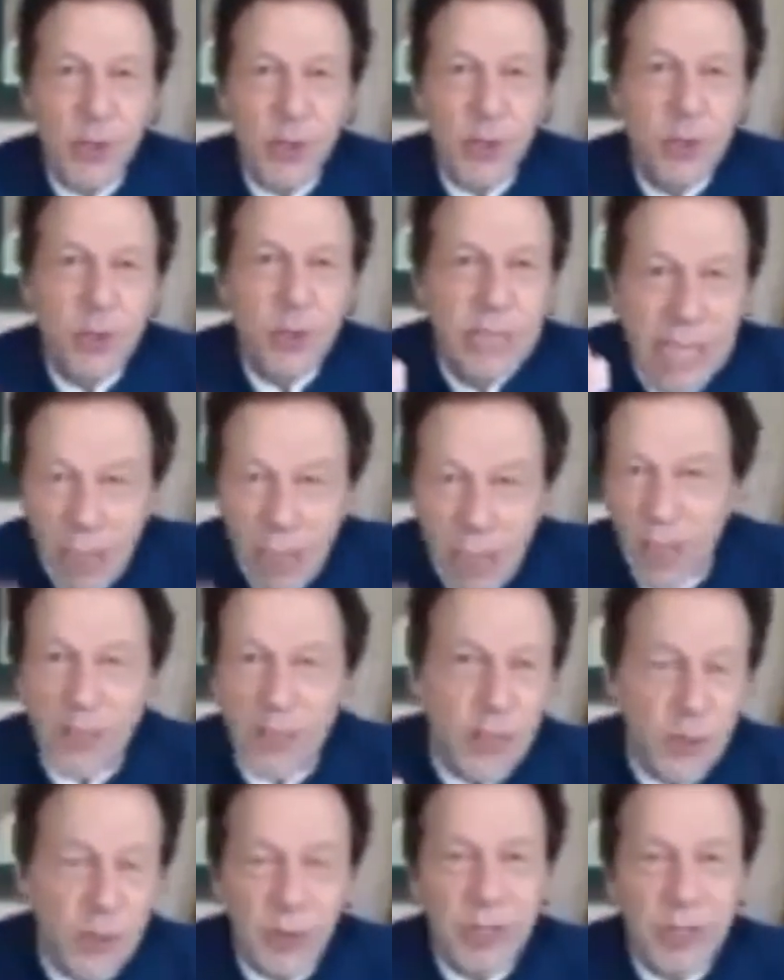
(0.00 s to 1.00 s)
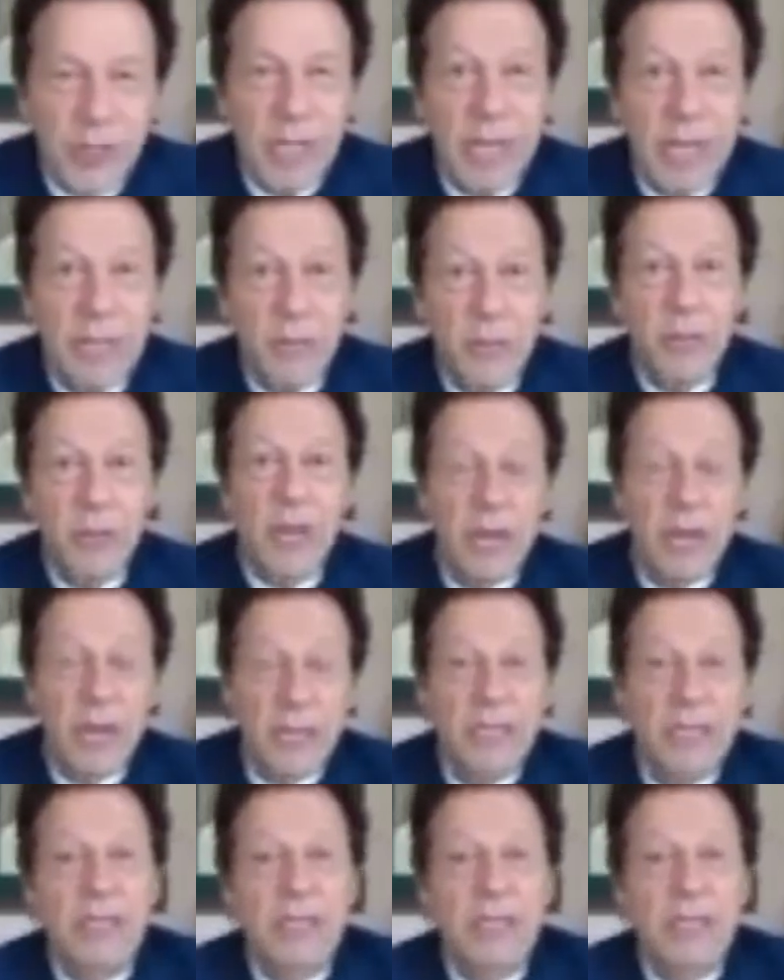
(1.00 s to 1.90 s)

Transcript: You cannot use that to hurt the